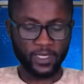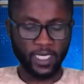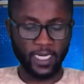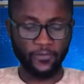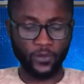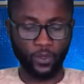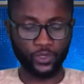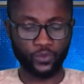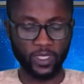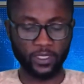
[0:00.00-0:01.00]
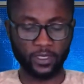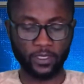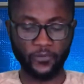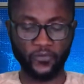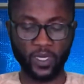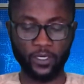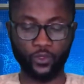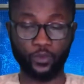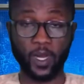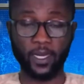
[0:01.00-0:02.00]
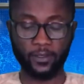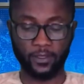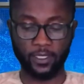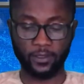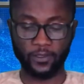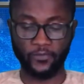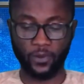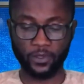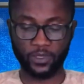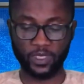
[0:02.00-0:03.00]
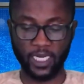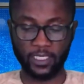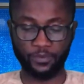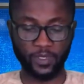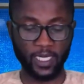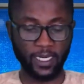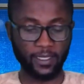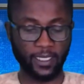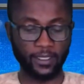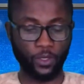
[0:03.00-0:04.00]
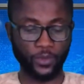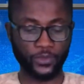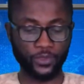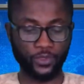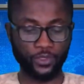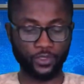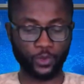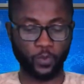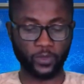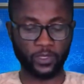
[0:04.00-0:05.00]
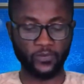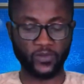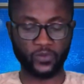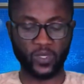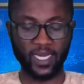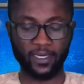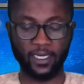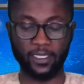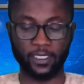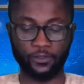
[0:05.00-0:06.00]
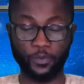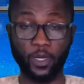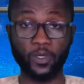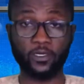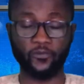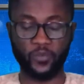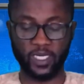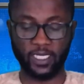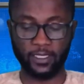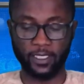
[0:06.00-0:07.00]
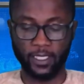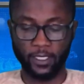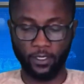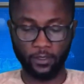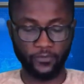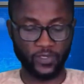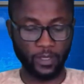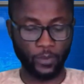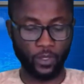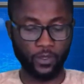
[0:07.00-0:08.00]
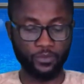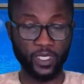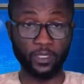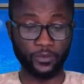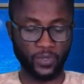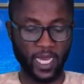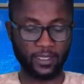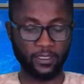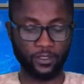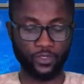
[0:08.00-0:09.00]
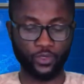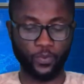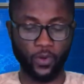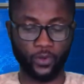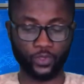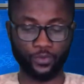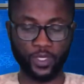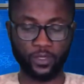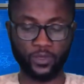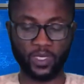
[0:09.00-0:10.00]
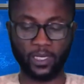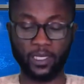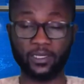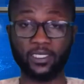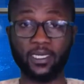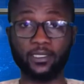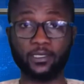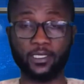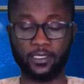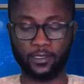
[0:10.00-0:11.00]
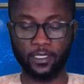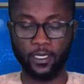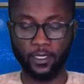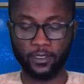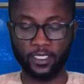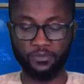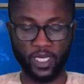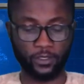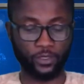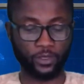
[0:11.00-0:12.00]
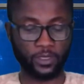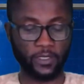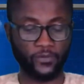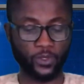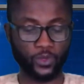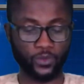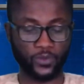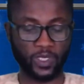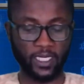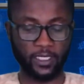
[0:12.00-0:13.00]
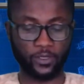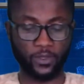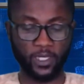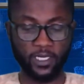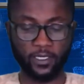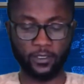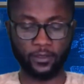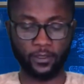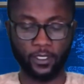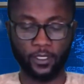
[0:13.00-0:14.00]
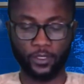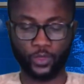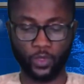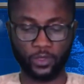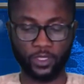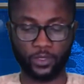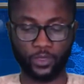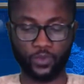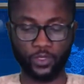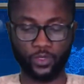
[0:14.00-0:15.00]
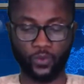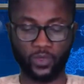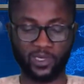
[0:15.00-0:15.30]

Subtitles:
I have coached Rangers Ifeanyi Uba, Delta Force, Giant Driller, and also Union Sportive Craig in the Republic of Benin. All of them owe me. Reacting to the report, Obieku's Atlanta 96 teammate Joseph Dosu said his colleague in such a situation was